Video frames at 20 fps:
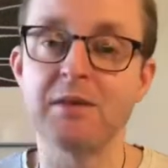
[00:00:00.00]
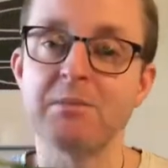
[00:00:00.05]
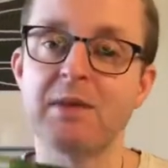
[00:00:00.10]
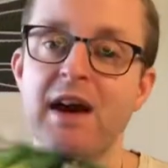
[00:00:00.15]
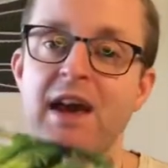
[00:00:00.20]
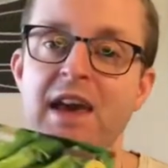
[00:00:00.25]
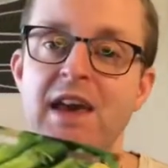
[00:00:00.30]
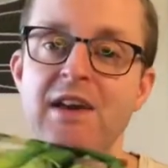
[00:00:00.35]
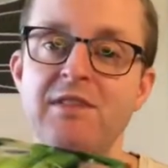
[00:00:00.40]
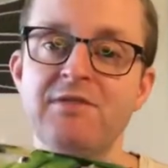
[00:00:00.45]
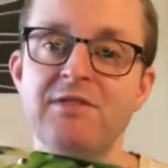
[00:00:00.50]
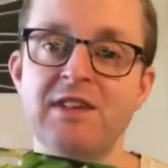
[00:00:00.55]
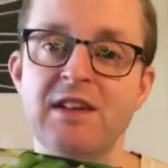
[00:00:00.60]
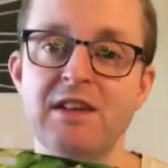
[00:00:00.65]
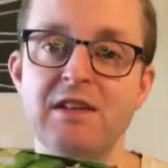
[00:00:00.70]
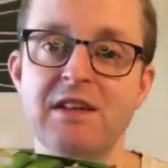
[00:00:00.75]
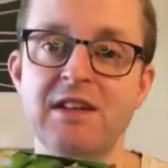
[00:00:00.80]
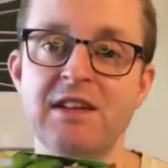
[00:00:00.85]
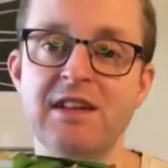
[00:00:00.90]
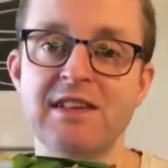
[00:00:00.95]
But if
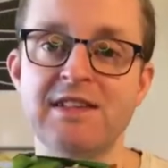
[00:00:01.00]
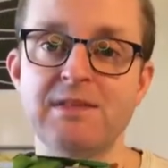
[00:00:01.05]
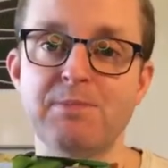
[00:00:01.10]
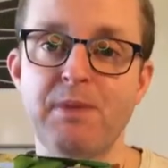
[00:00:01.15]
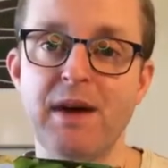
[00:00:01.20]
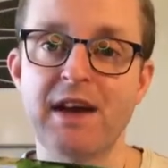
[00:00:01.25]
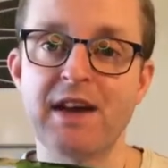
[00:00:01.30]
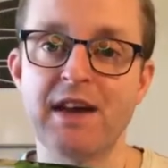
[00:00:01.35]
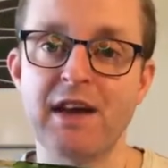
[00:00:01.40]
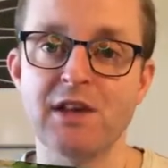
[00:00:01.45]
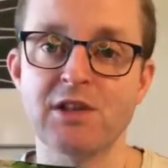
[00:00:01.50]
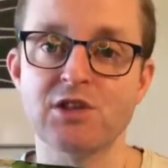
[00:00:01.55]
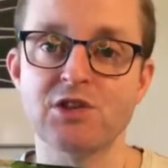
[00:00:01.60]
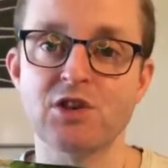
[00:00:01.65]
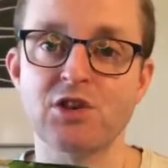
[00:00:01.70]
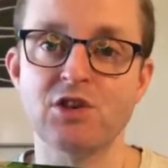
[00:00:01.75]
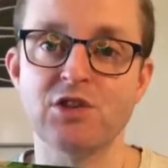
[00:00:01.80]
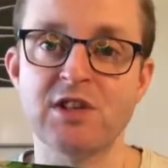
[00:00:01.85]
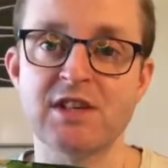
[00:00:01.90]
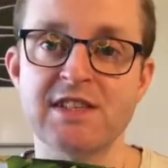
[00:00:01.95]
this package
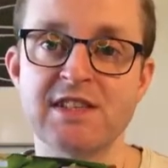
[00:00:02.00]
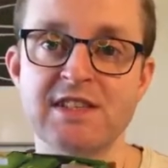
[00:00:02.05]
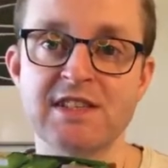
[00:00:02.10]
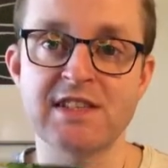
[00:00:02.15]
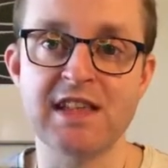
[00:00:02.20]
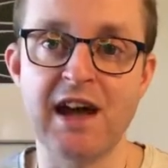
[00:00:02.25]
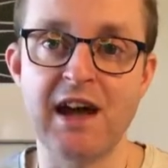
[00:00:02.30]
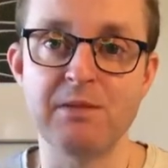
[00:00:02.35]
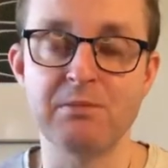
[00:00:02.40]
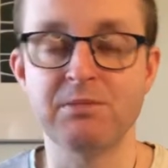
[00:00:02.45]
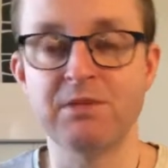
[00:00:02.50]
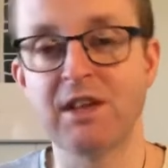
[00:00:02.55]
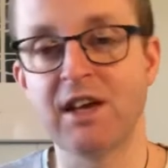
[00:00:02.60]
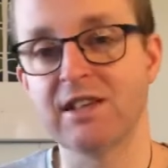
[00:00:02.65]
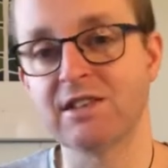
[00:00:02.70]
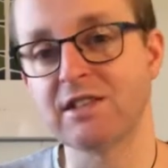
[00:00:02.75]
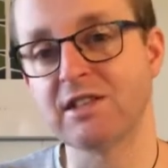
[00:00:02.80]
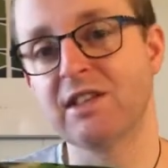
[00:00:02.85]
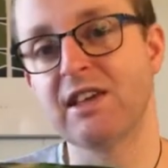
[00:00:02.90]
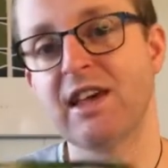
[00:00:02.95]
got the stamp,
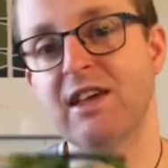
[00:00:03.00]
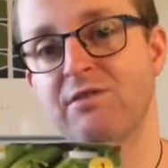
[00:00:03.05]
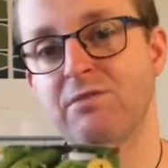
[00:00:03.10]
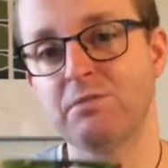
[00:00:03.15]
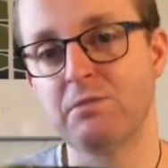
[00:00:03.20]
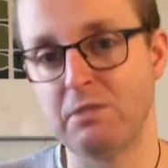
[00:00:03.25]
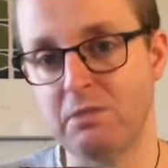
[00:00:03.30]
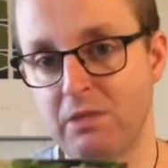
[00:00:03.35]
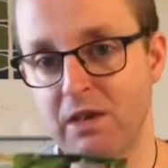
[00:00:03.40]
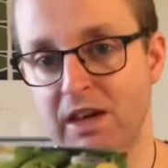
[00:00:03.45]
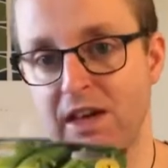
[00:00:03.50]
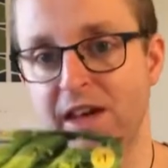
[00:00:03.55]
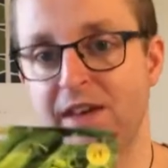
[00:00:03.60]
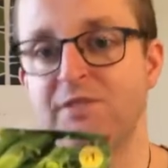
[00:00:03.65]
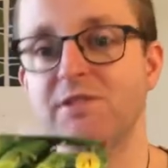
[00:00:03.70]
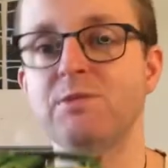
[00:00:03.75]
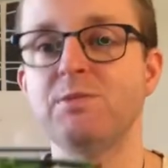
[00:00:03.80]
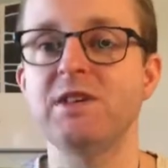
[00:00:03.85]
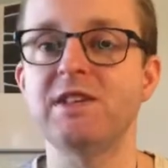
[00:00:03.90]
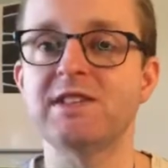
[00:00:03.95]
that
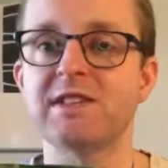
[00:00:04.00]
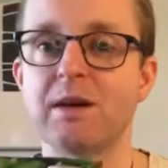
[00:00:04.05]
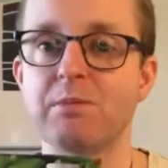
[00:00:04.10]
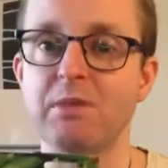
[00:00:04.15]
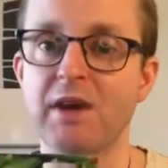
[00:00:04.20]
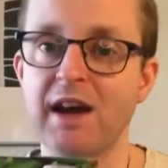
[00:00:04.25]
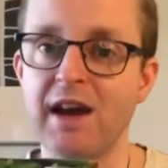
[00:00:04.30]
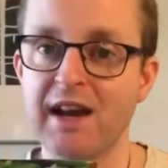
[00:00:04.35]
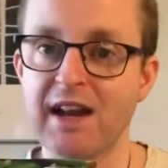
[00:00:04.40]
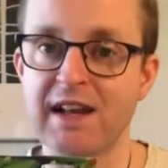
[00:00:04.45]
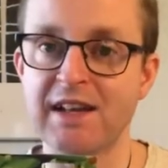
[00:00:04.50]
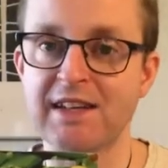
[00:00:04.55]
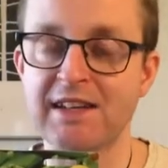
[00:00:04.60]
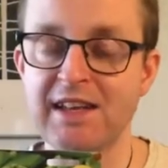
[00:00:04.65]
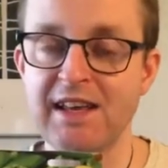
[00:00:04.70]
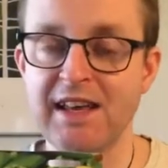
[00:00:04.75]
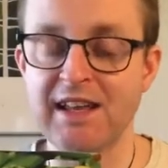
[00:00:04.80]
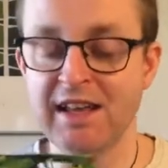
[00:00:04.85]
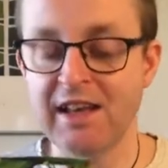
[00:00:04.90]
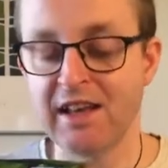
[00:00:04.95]
gives me some
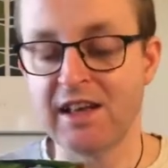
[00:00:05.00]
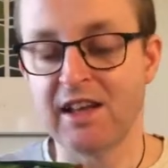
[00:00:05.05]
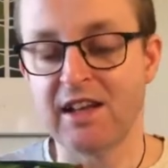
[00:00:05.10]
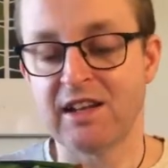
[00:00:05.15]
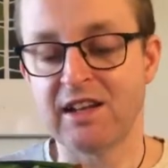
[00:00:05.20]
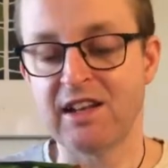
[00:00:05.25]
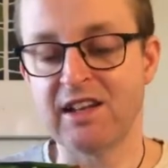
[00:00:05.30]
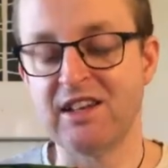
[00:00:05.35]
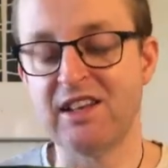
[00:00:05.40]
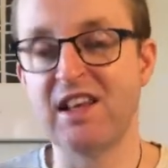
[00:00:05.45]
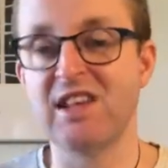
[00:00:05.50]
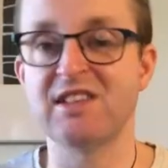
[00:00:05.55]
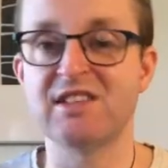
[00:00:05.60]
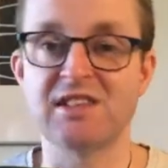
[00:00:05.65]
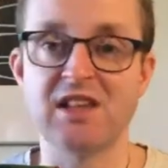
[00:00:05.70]
guarantee that this